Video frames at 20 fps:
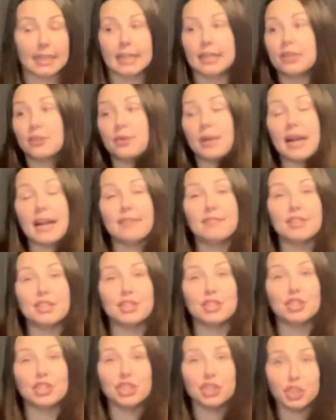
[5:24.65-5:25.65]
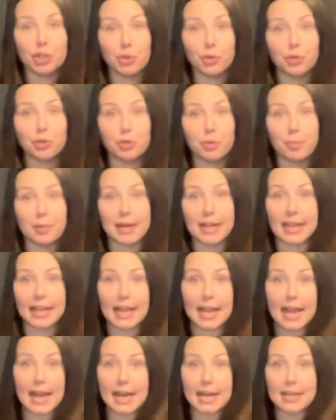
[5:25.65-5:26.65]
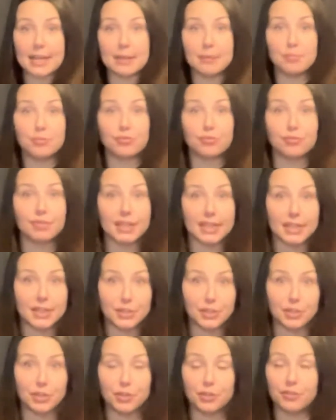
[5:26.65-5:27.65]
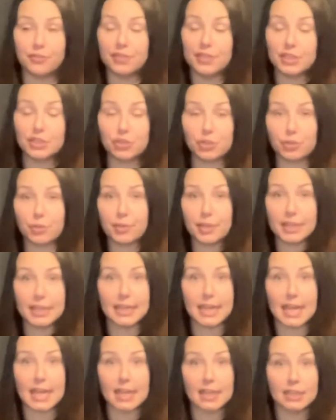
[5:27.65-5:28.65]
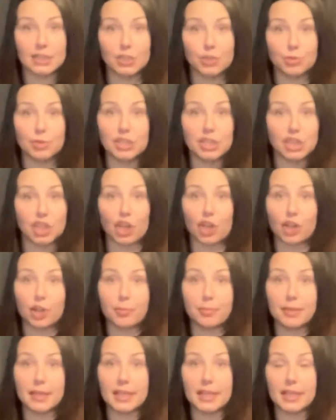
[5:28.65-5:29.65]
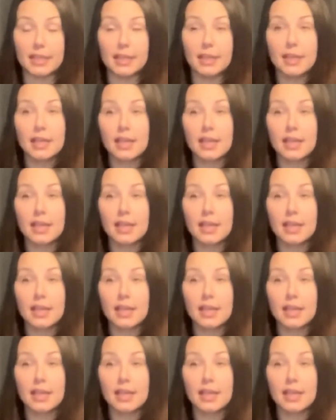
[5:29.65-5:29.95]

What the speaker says: don't have it here to show you, but I had a brand new Victorinox Swiss Army